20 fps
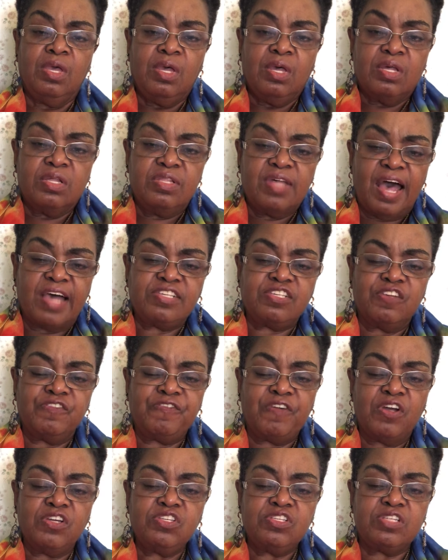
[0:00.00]
And that's the
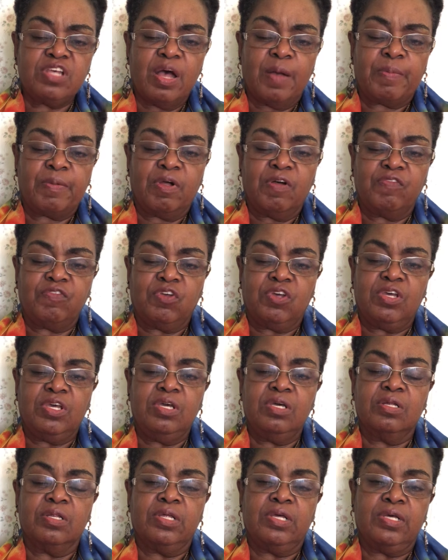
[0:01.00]
first step of your
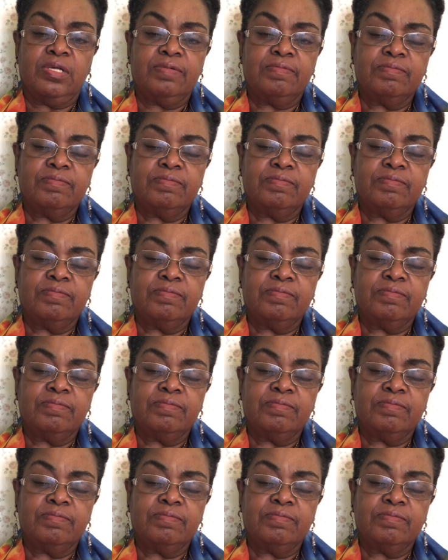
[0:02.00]
healing